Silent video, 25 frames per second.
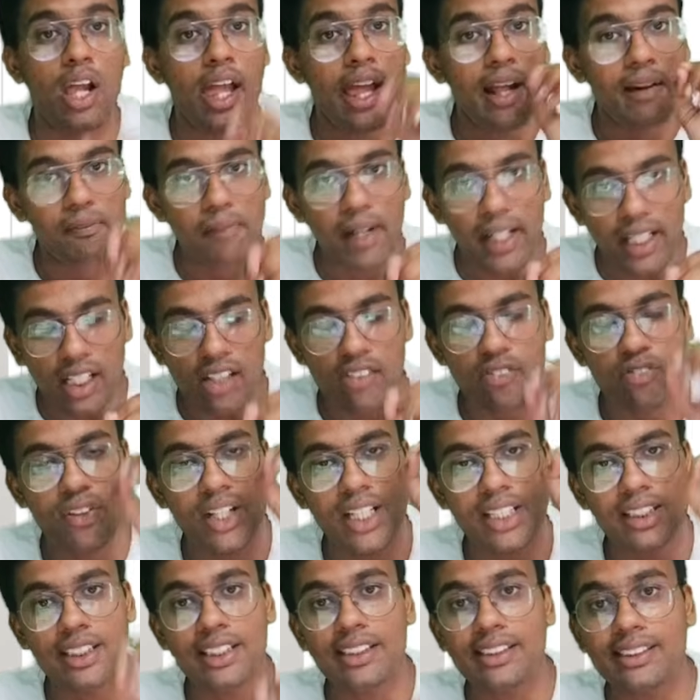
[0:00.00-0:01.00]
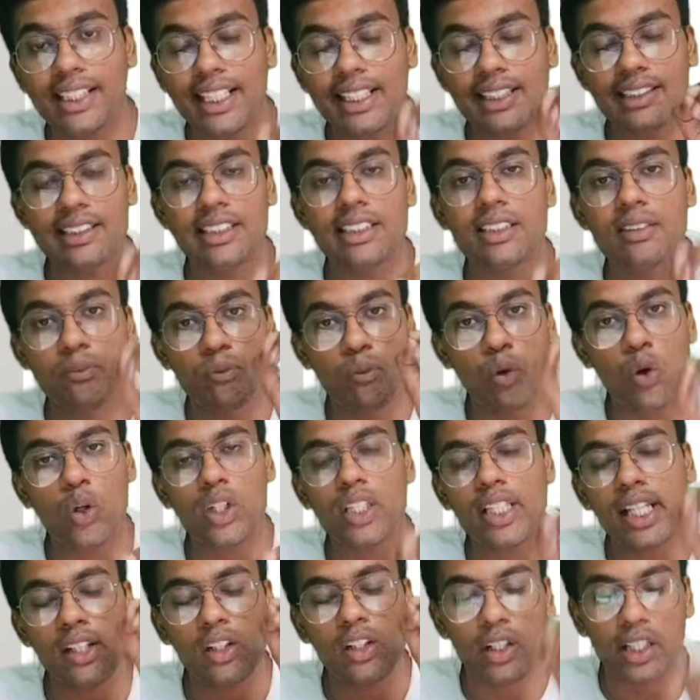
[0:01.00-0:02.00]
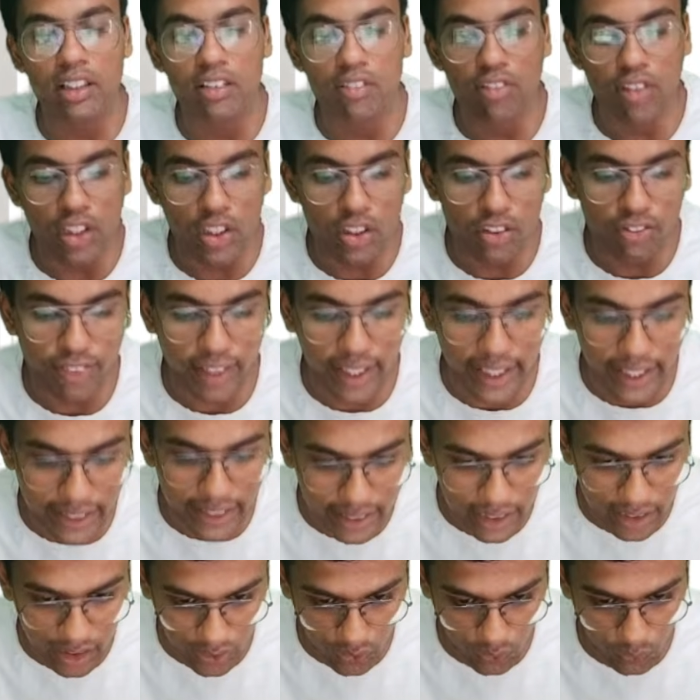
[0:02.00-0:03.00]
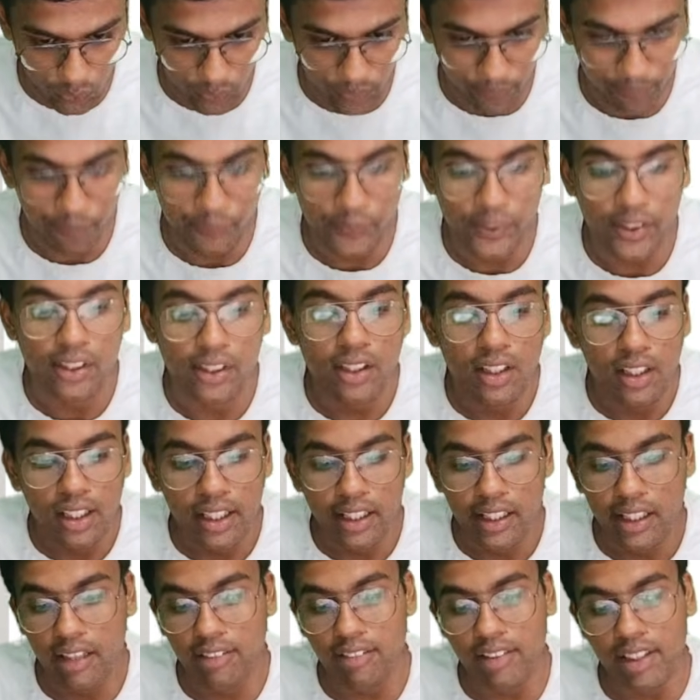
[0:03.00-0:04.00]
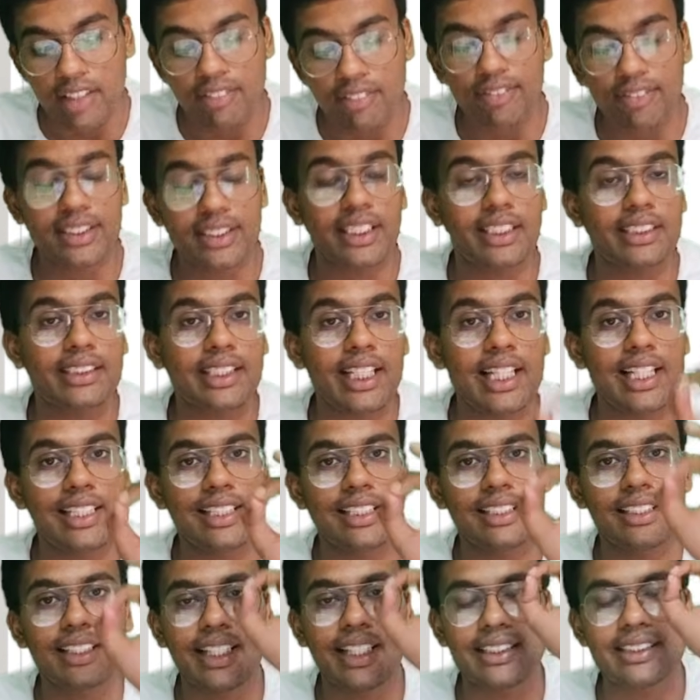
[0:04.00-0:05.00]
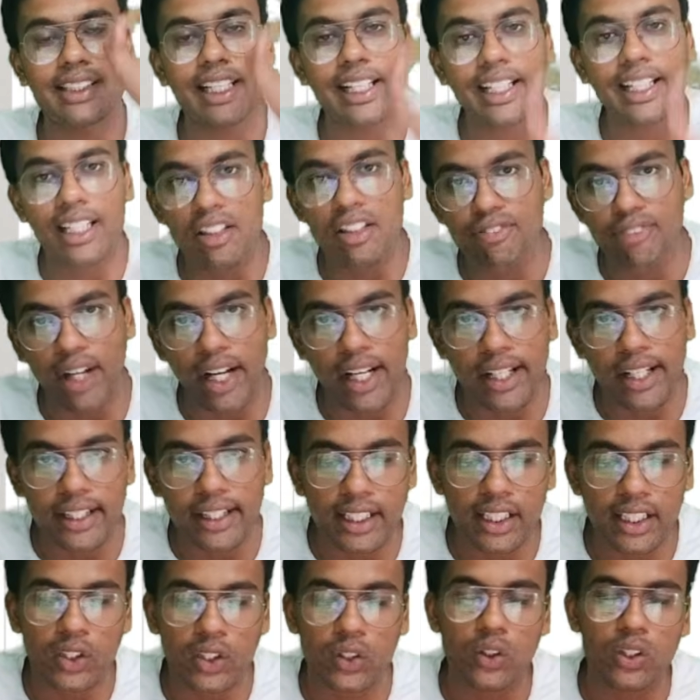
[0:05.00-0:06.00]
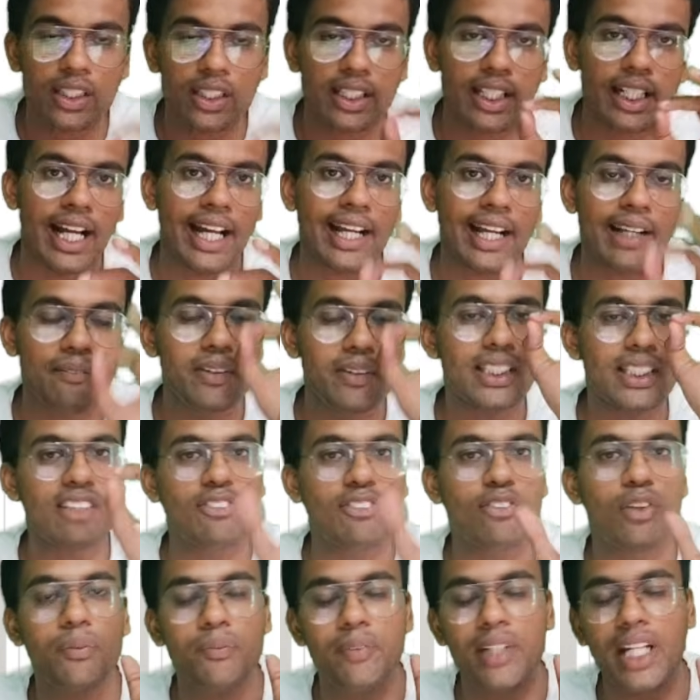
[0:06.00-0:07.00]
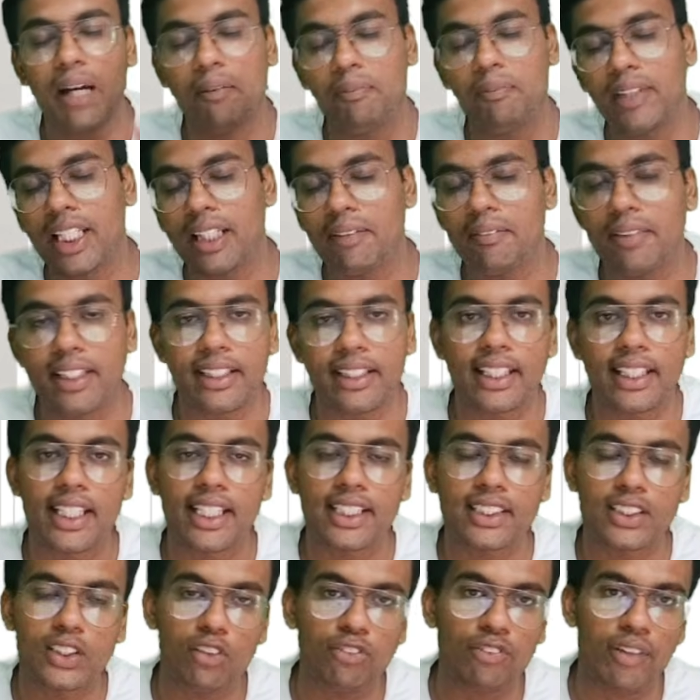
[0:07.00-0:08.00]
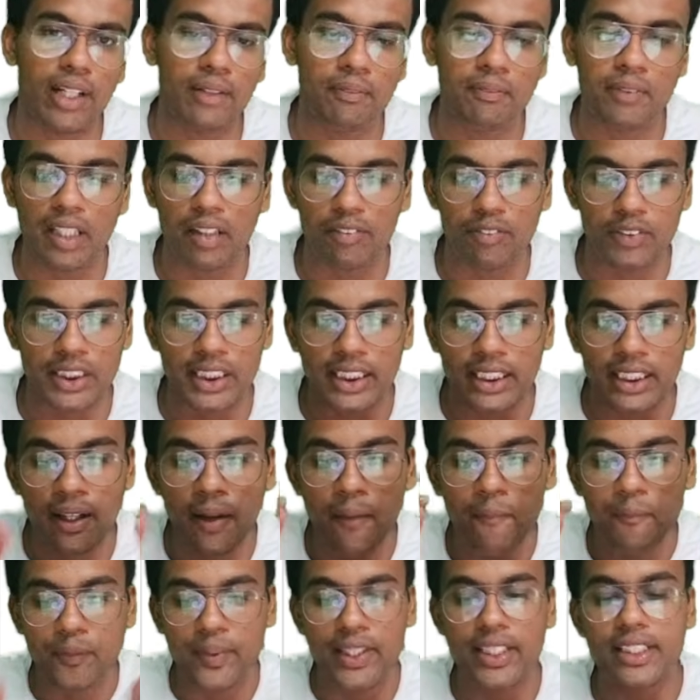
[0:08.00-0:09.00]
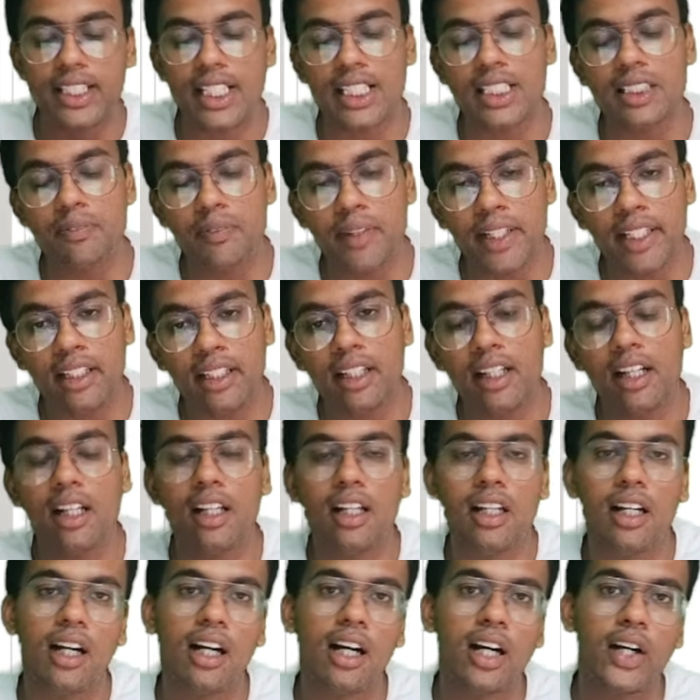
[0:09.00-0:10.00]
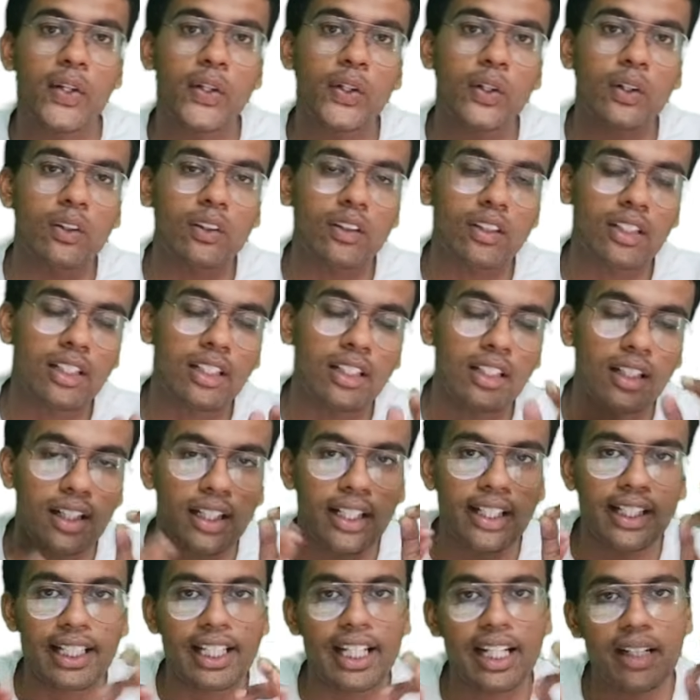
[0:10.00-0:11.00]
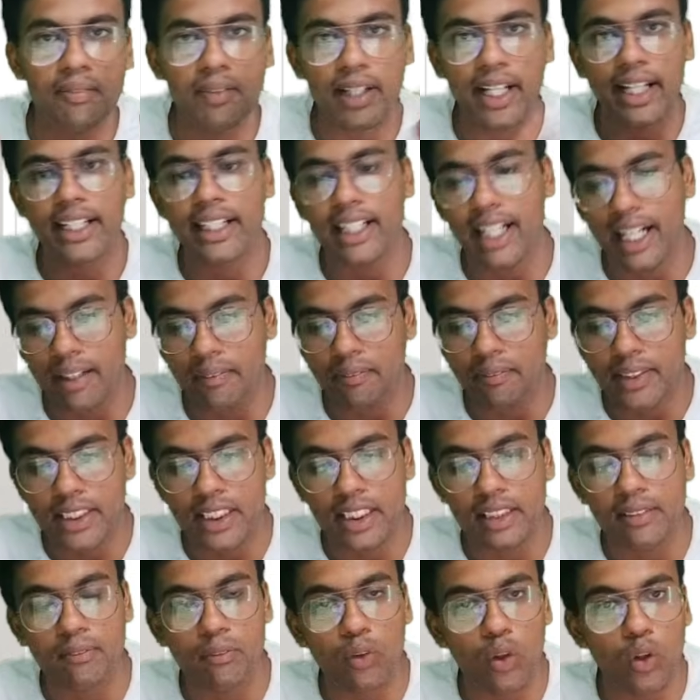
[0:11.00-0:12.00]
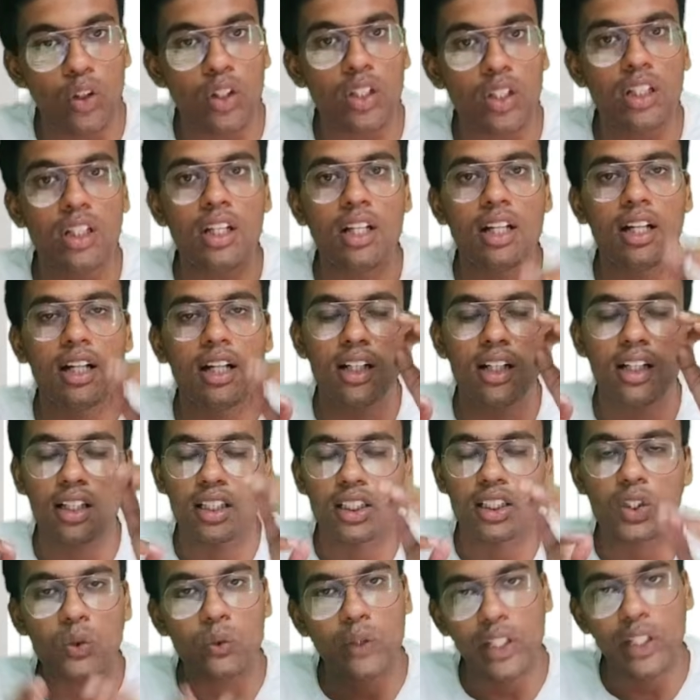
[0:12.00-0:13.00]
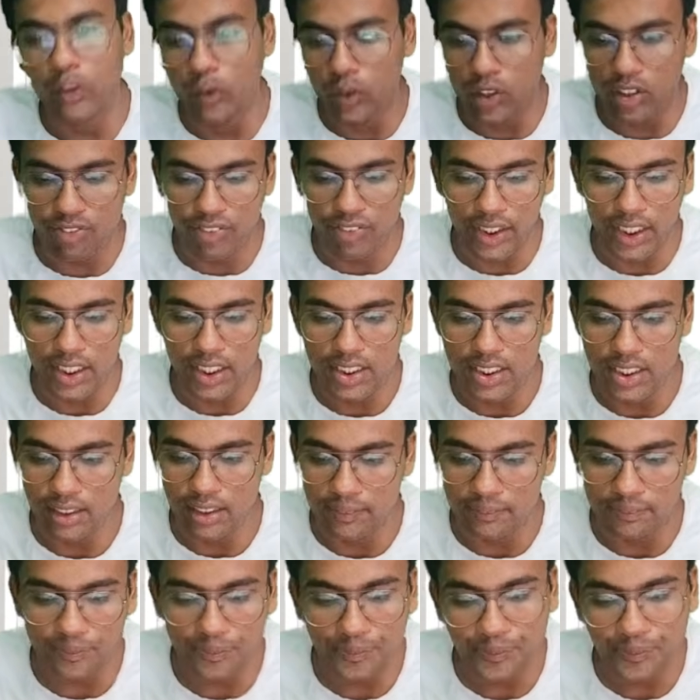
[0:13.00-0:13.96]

But if asset size is more than or equal to 500 crore, even if asset size is exactly 500 crore, then IBC would be applicable in case of NBFC. This has been, declared by IBC board through a notification.